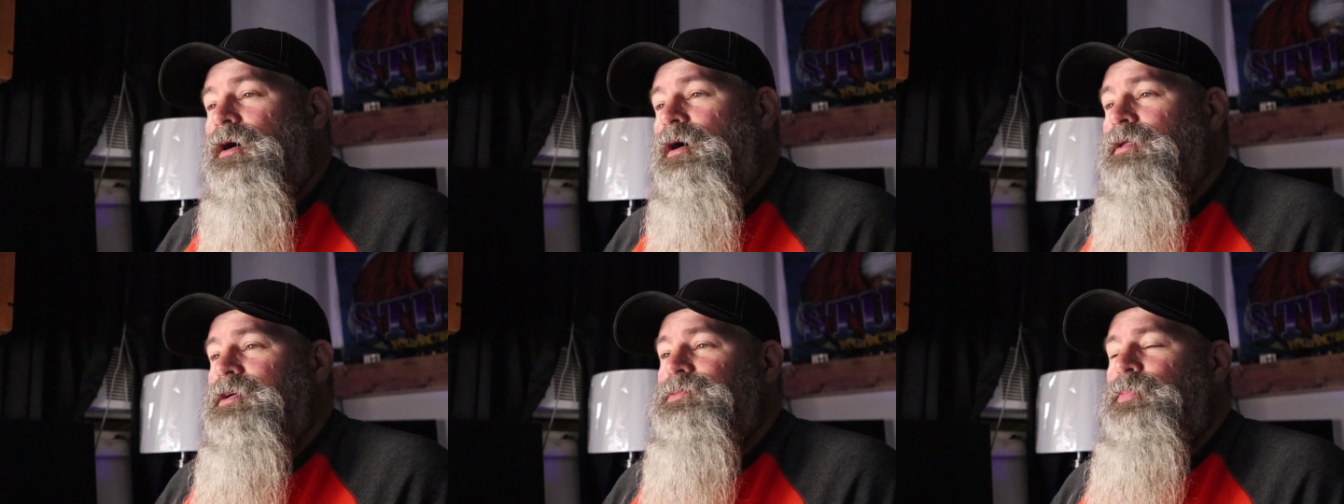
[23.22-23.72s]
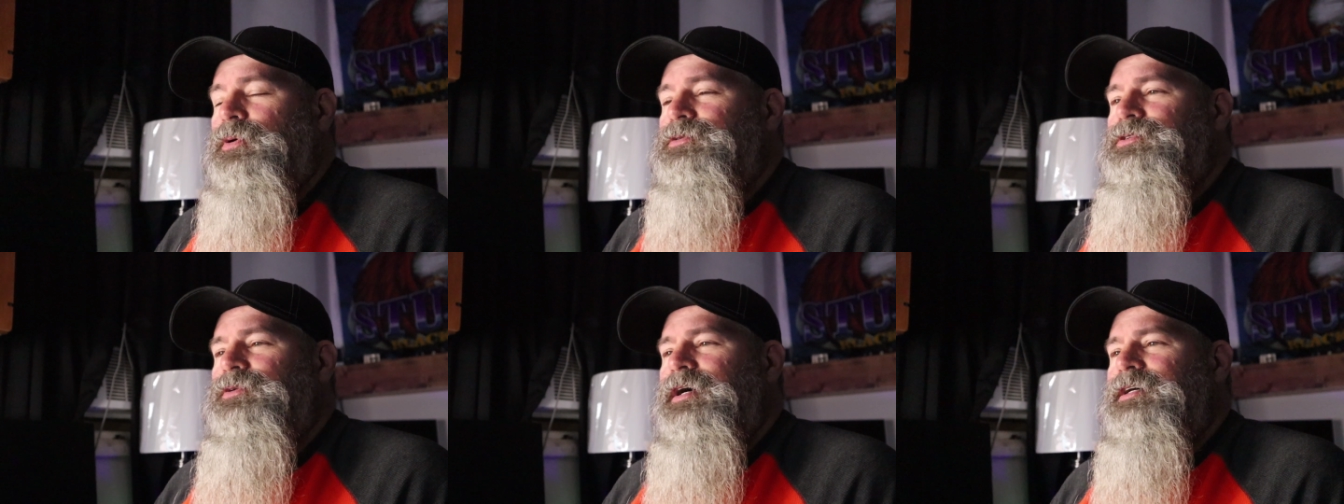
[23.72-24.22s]
on the
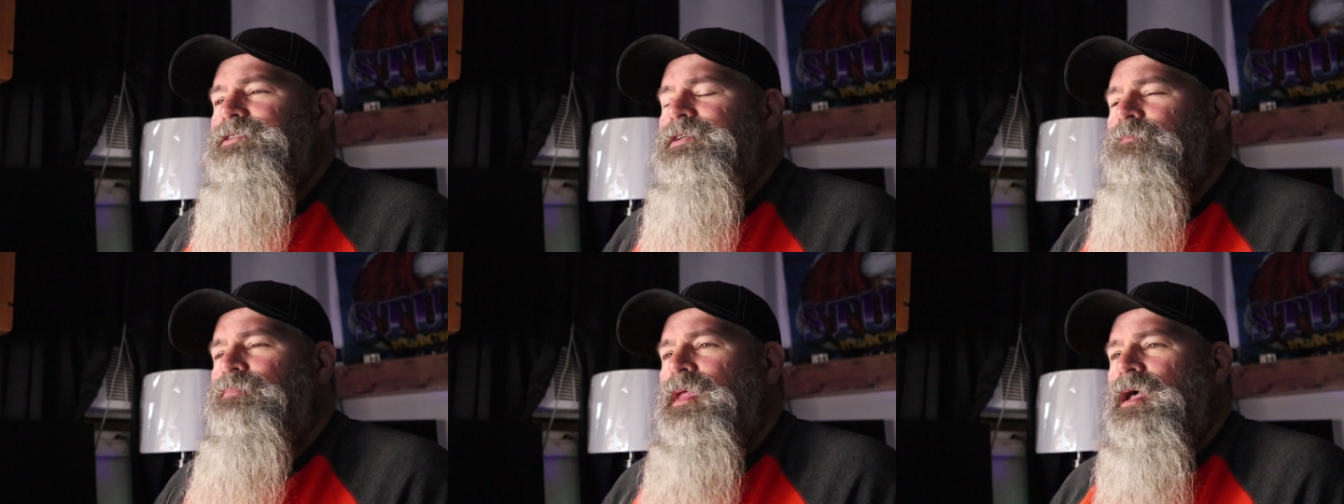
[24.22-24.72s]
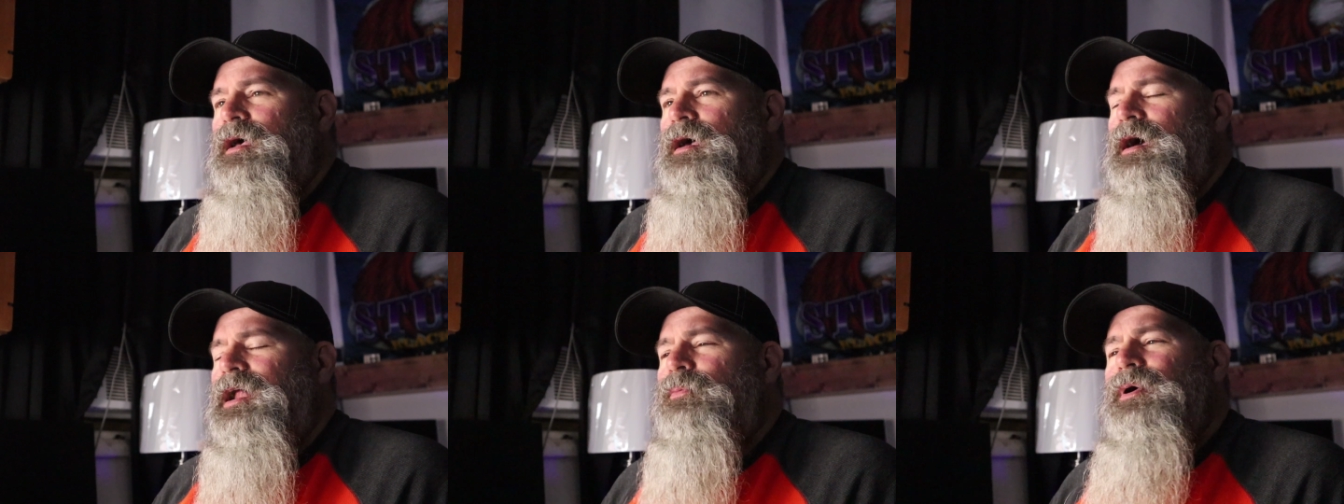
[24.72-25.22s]
Sportster.
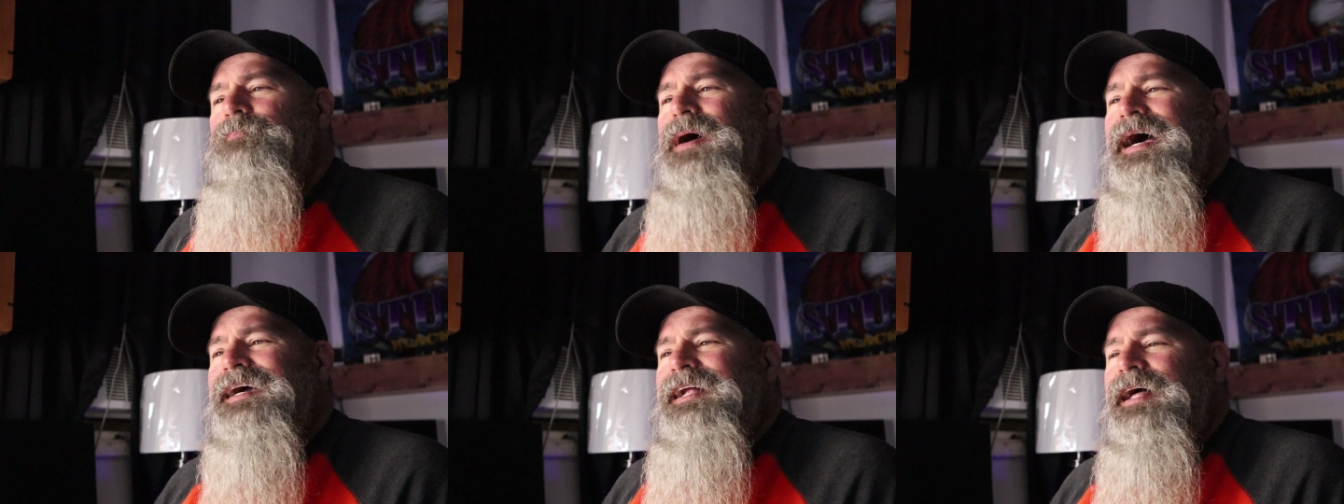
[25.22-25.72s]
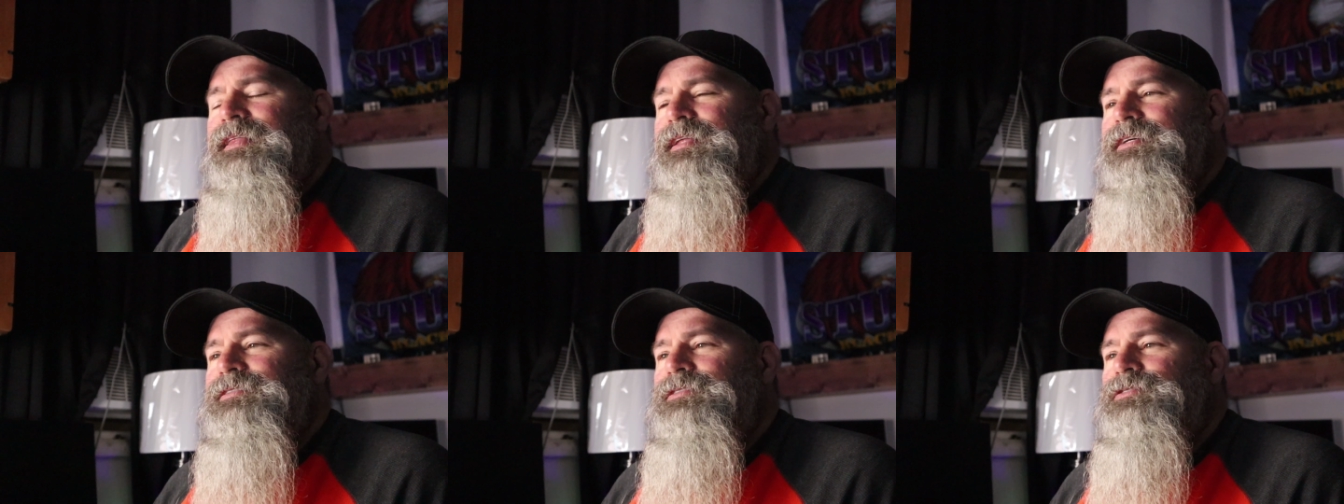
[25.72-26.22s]
And I went back and I
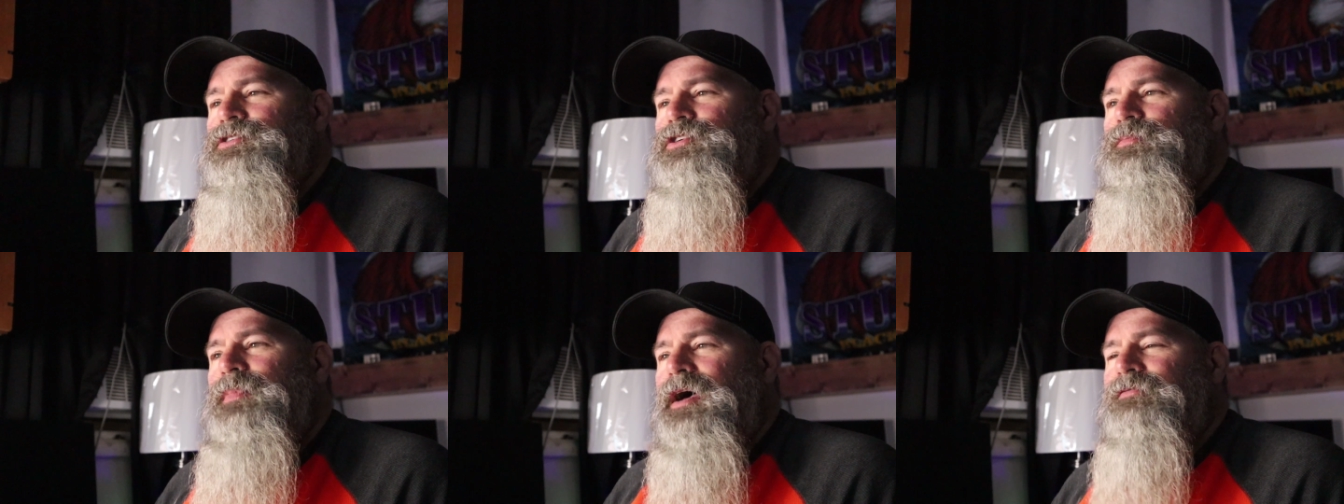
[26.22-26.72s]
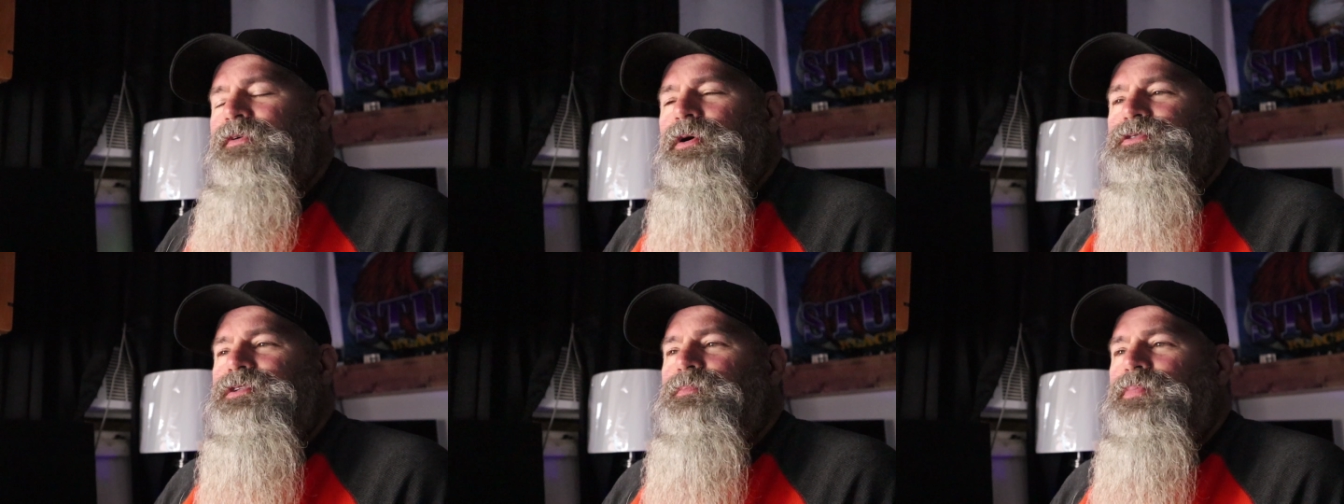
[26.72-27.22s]
listened to my first